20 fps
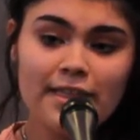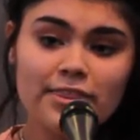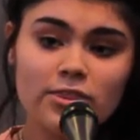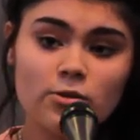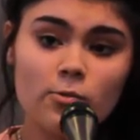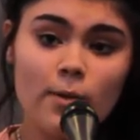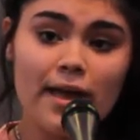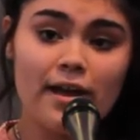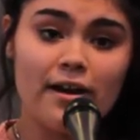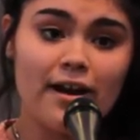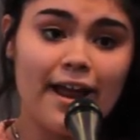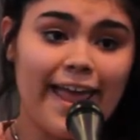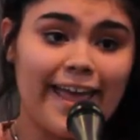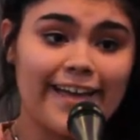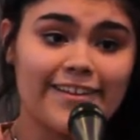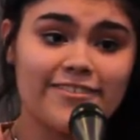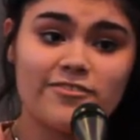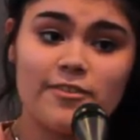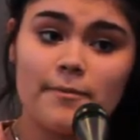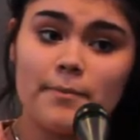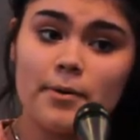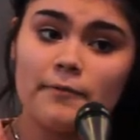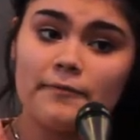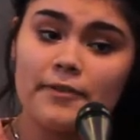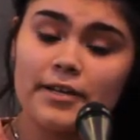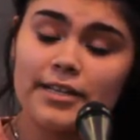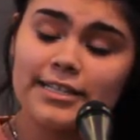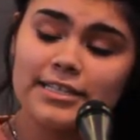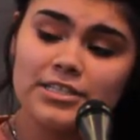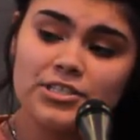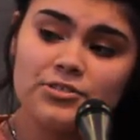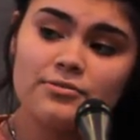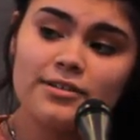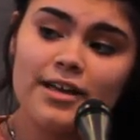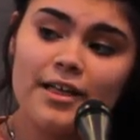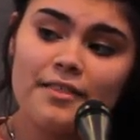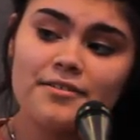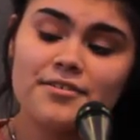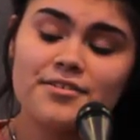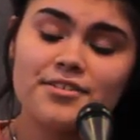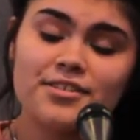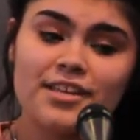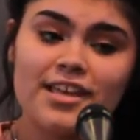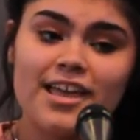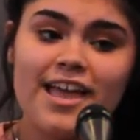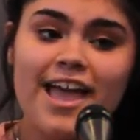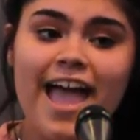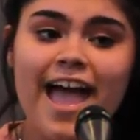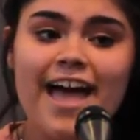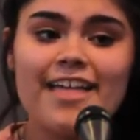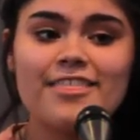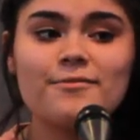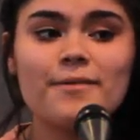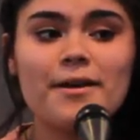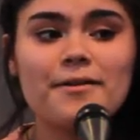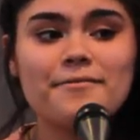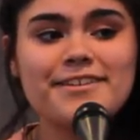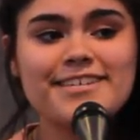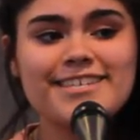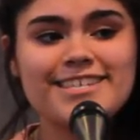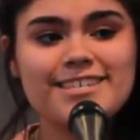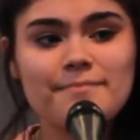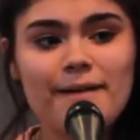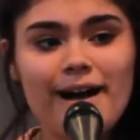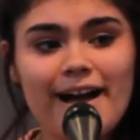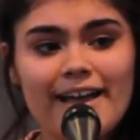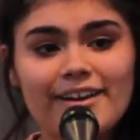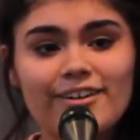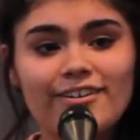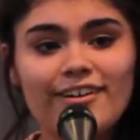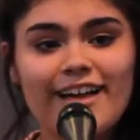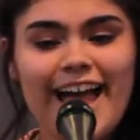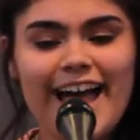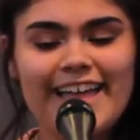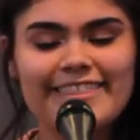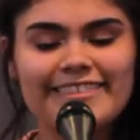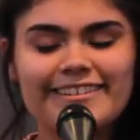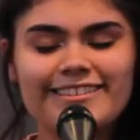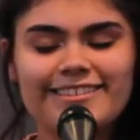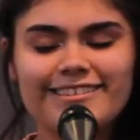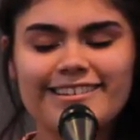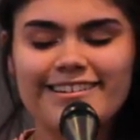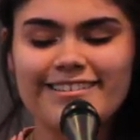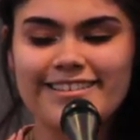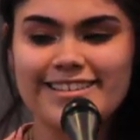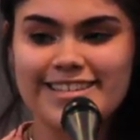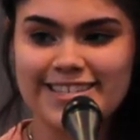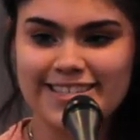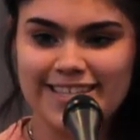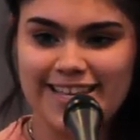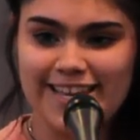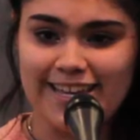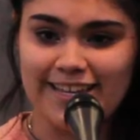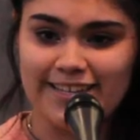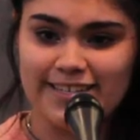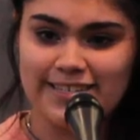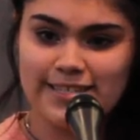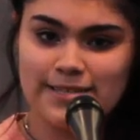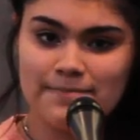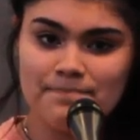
the way our hands fit perfectly to another's, and the way we smile at the littlest things.